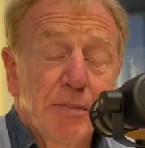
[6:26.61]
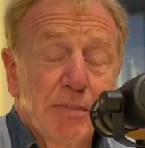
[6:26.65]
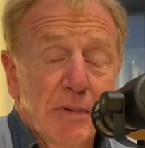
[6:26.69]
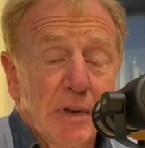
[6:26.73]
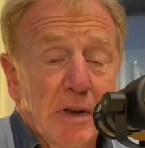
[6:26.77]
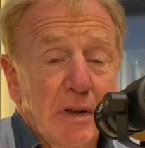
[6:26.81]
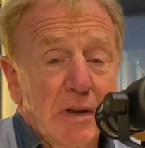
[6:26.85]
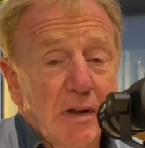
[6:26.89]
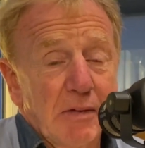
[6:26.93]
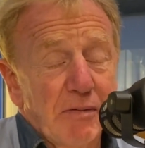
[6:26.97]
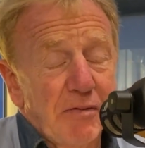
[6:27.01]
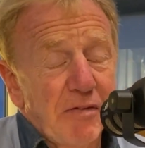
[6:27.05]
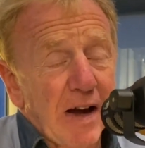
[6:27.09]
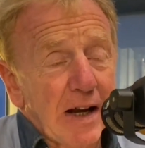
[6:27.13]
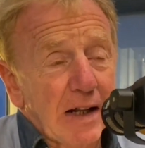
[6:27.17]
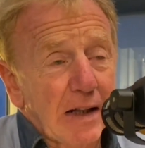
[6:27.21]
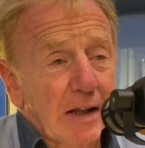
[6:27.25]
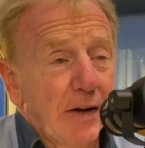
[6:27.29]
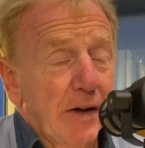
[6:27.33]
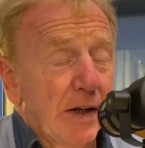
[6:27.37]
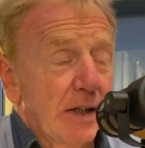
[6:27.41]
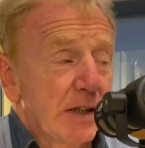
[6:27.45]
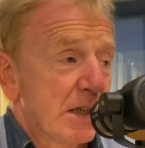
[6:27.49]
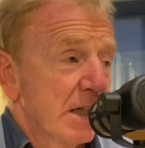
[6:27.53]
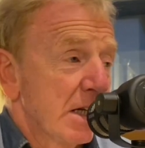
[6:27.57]
The fact that
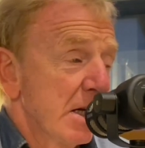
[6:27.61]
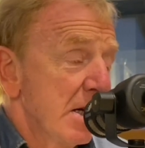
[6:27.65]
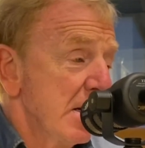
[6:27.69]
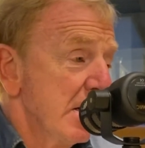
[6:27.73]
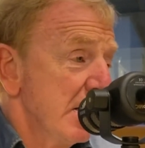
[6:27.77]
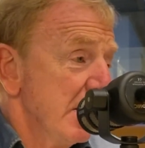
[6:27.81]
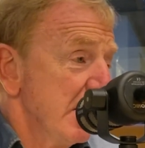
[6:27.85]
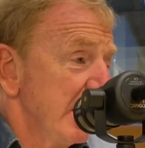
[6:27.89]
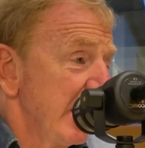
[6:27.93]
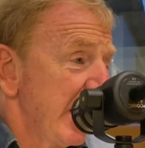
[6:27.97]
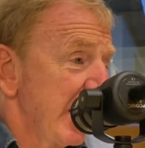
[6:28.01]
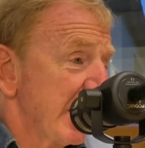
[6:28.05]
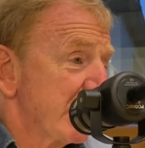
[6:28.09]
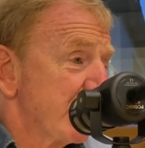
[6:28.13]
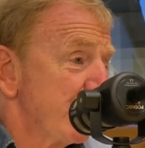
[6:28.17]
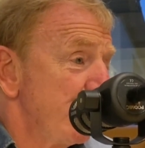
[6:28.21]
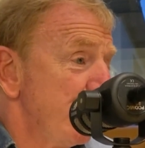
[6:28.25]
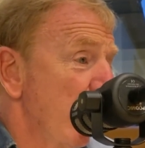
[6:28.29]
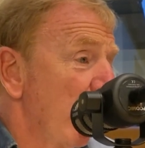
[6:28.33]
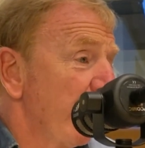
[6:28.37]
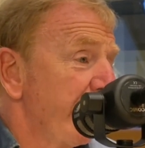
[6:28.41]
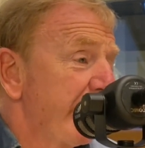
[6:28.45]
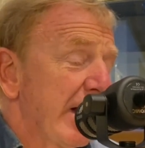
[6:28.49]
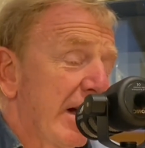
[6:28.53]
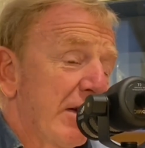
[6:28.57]
it's
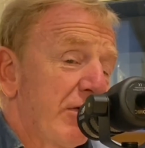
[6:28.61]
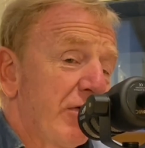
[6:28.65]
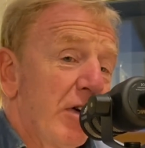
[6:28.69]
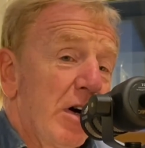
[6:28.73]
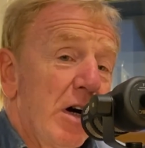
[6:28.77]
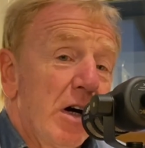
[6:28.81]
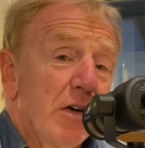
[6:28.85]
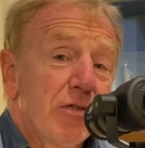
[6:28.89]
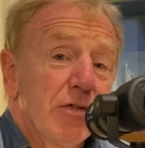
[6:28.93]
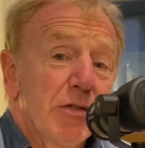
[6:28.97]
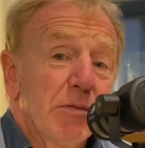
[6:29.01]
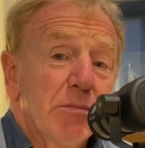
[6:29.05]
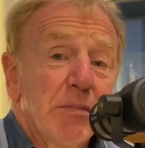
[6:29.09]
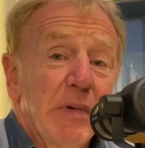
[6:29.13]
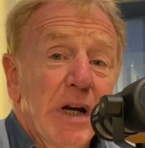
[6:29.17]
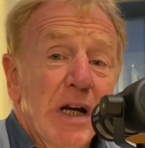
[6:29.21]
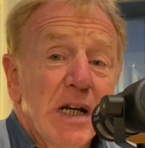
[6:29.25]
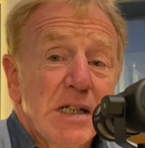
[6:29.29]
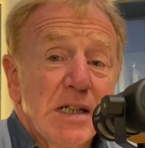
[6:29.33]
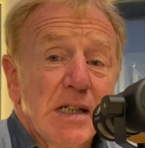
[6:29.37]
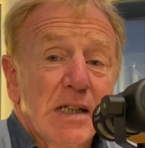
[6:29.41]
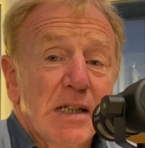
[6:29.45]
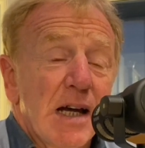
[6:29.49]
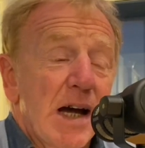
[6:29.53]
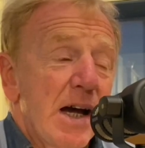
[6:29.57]
not that far from
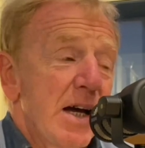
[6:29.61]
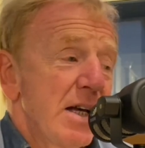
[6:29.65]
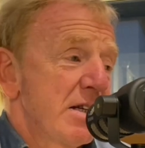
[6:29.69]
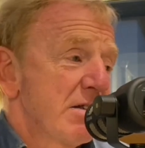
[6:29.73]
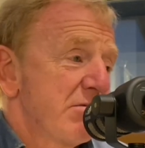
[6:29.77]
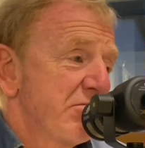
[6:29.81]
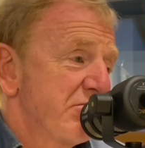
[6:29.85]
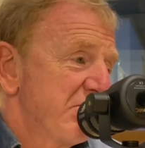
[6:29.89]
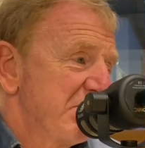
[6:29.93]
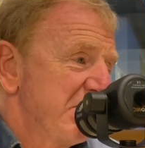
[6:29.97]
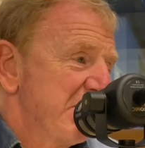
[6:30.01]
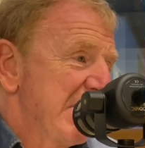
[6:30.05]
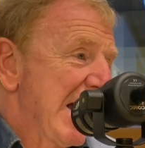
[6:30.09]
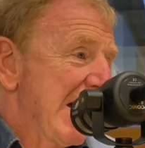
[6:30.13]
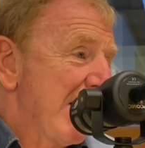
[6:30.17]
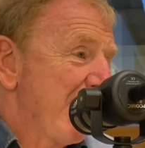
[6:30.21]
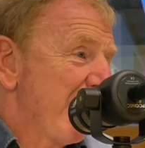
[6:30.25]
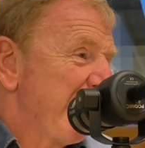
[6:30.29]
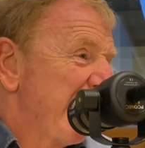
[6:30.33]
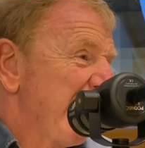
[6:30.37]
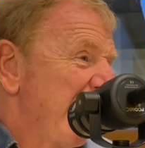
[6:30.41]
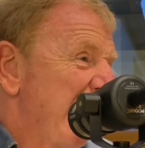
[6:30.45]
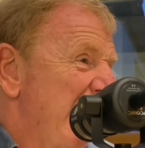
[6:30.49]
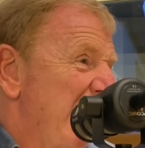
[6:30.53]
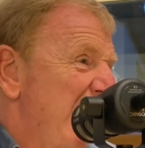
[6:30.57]
Merseyside, an hour and
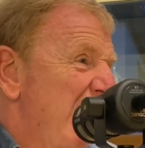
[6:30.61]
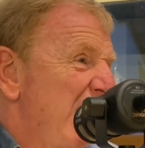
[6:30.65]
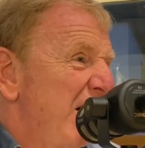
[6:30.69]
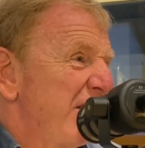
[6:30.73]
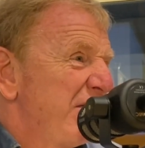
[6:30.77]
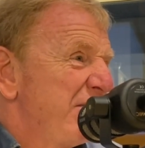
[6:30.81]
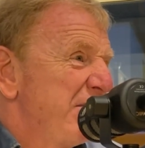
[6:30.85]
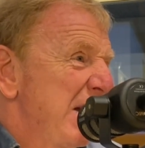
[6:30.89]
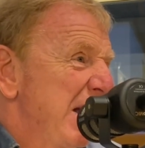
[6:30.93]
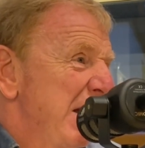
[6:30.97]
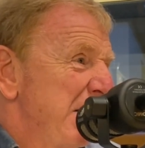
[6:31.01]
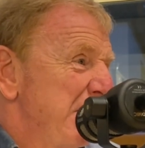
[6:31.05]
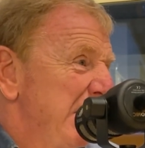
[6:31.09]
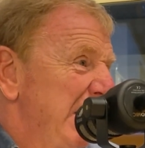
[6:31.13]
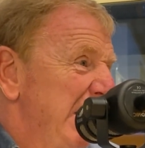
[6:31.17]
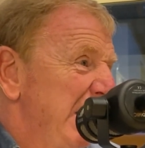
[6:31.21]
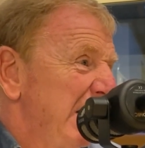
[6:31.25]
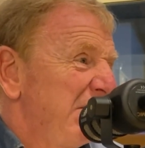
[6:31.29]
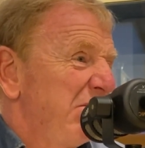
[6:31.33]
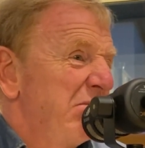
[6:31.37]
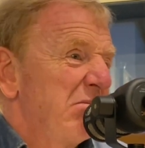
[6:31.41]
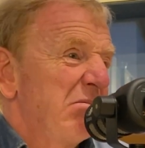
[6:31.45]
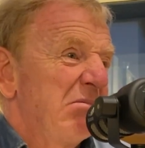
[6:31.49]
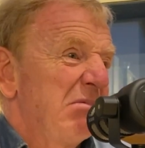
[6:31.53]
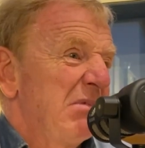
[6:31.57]
a half,
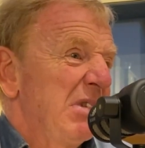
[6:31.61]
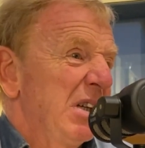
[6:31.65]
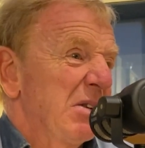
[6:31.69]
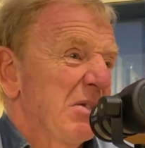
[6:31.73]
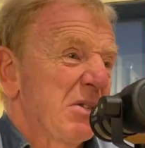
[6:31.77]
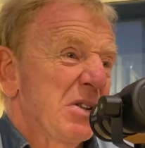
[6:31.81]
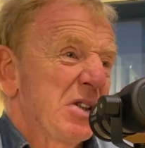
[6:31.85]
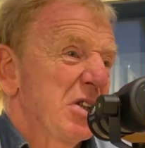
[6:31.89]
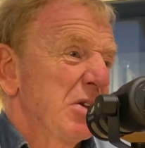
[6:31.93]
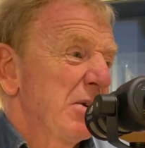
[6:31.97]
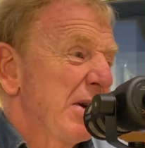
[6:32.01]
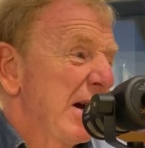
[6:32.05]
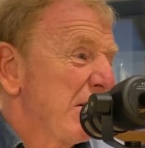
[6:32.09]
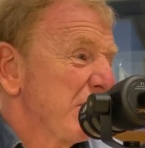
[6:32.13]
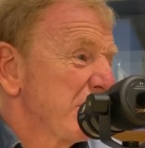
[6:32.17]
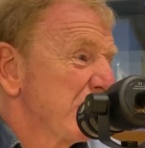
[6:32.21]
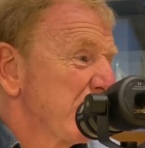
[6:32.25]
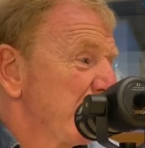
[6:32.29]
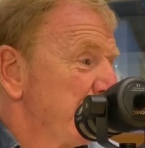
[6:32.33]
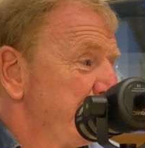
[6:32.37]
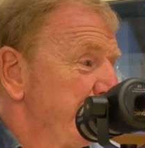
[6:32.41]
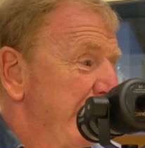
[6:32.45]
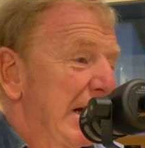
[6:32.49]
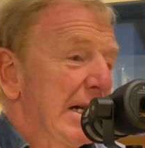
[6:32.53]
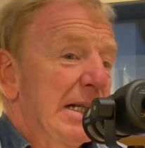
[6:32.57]
maybe 2 hours on
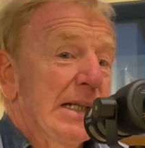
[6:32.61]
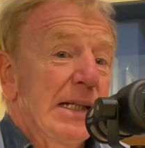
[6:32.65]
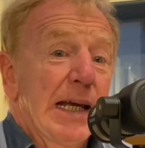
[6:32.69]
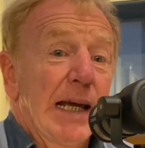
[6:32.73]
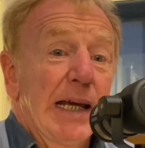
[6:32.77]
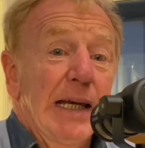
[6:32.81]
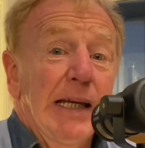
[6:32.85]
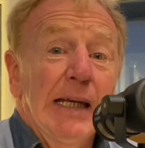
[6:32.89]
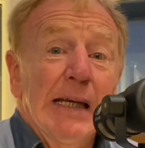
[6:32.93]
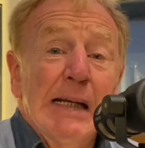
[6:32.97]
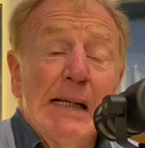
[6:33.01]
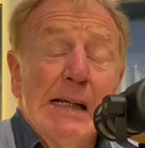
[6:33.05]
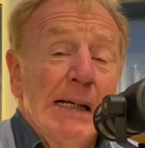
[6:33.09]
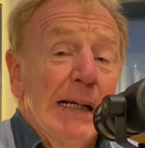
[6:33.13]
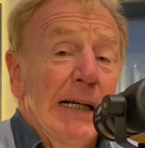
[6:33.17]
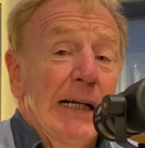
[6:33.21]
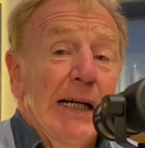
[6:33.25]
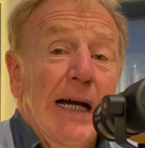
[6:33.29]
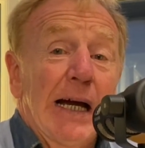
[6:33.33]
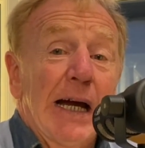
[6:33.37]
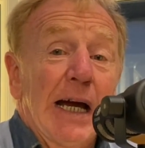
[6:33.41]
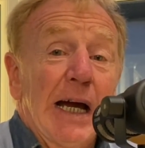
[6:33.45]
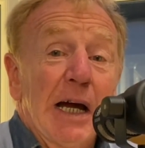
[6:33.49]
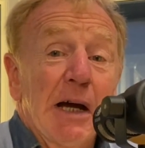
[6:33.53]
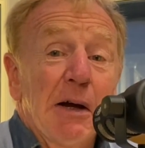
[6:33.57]
a bad day,
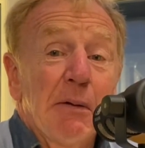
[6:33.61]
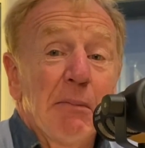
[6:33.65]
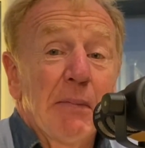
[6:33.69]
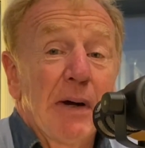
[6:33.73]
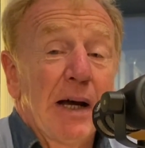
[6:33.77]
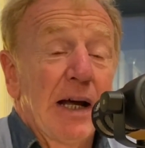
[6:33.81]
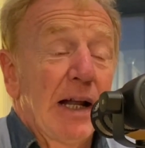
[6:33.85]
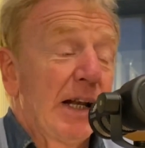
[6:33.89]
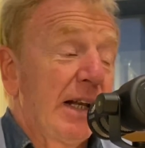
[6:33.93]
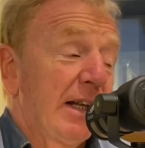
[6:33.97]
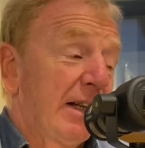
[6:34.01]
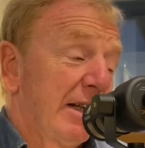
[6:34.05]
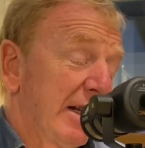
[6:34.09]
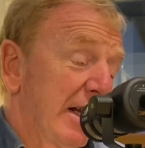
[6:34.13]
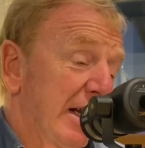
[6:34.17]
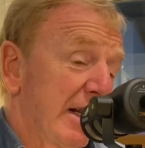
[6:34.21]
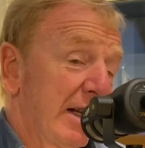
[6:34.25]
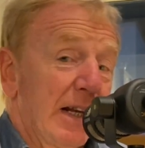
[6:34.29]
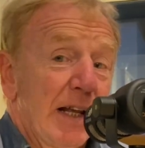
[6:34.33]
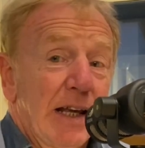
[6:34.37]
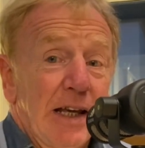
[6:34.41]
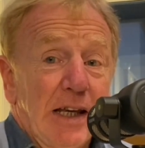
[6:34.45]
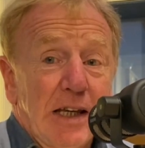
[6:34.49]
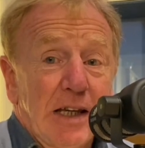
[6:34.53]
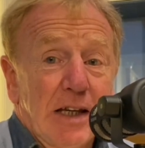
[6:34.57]
and
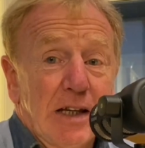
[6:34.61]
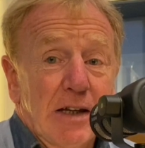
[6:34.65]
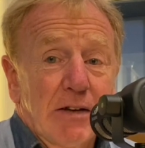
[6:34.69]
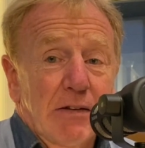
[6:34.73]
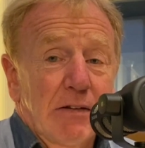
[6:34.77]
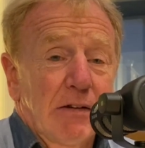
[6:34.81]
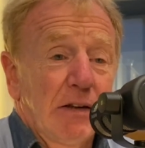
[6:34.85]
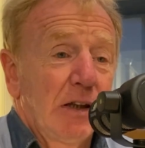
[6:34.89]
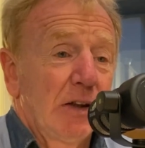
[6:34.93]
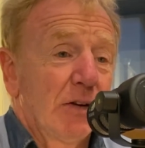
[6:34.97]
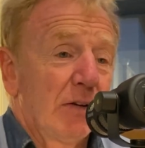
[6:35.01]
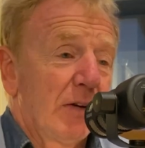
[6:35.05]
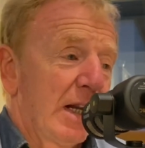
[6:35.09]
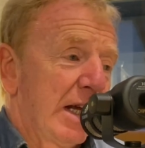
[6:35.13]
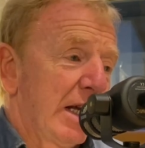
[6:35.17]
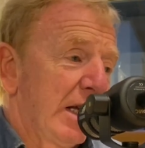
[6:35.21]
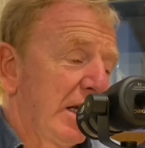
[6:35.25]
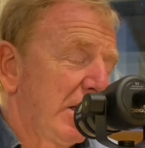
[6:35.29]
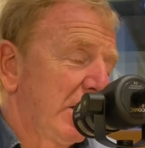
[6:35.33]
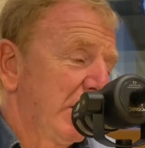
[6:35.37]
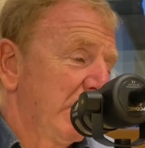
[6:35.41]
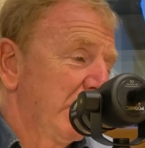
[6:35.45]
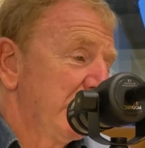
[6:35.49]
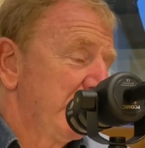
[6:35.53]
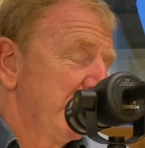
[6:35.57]
like
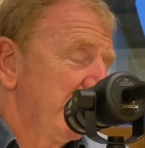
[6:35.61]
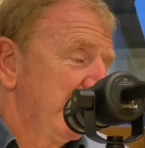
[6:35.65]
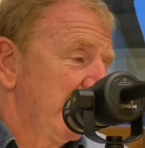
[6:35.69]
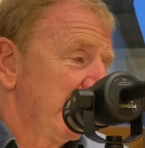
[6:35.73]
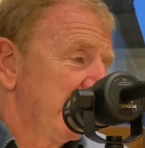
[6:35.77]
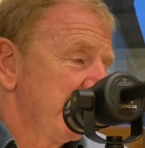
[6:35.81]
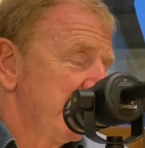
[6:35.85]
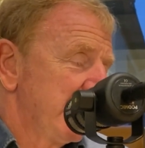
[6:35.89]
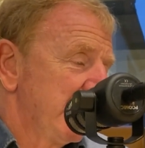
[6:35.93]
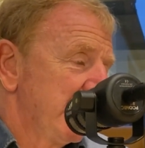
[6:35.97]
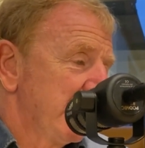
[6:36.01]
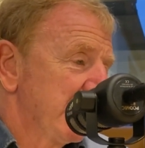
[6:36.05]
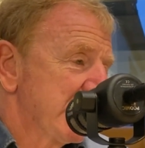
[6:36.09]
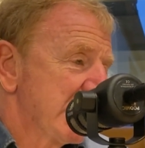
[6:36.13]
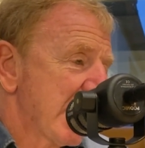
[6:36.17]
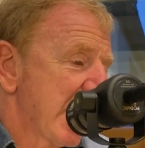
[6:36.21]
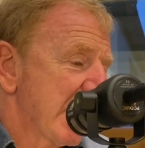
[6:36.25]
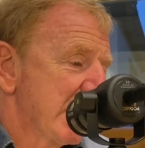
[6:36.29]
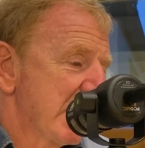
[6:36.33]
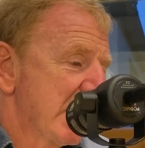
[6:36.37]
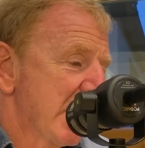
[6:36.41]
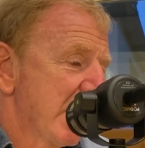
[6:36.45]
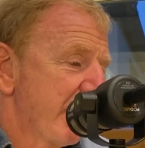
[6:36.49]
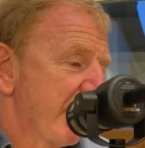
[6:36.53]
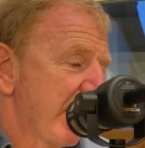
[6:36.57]
you
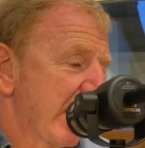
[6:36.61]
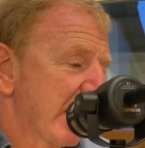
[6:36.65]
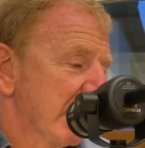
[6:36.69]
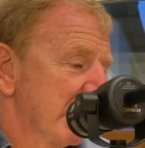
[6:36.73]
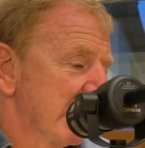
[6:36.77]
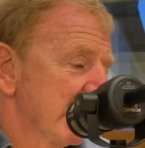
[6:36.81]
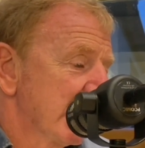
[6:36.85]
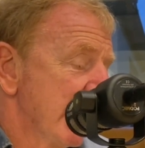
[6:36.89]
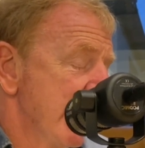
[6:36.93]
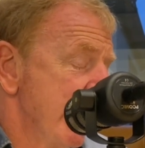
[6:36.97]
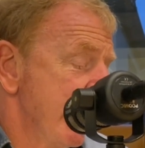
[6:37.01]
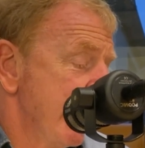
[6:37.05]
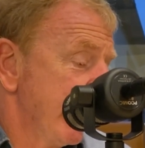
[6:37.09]
said there, Ragnhild.